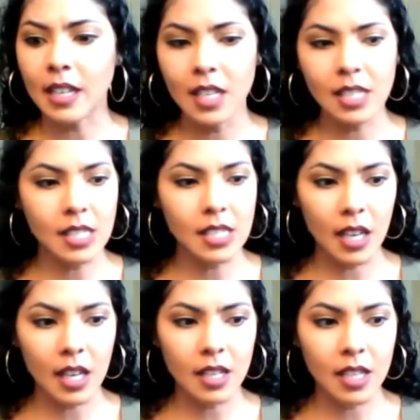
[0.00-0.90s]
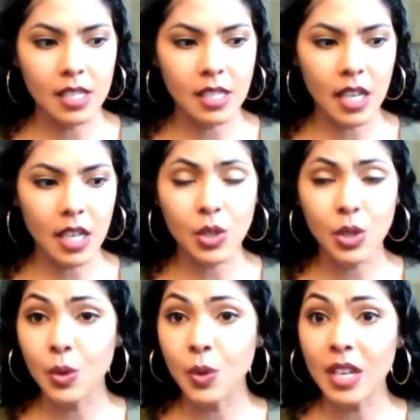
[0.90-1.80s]
let's say
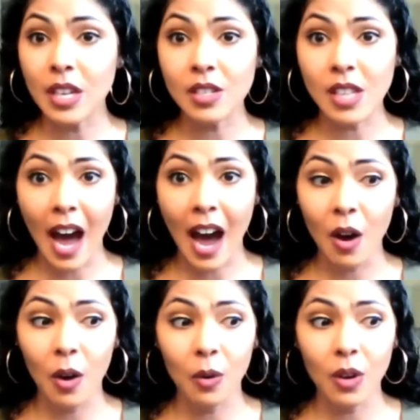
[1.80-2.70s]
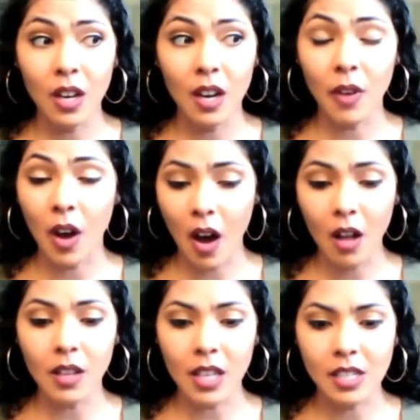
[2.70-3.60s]
2 years out of
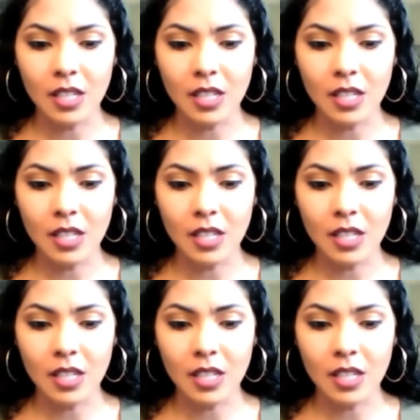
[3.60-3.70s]
college,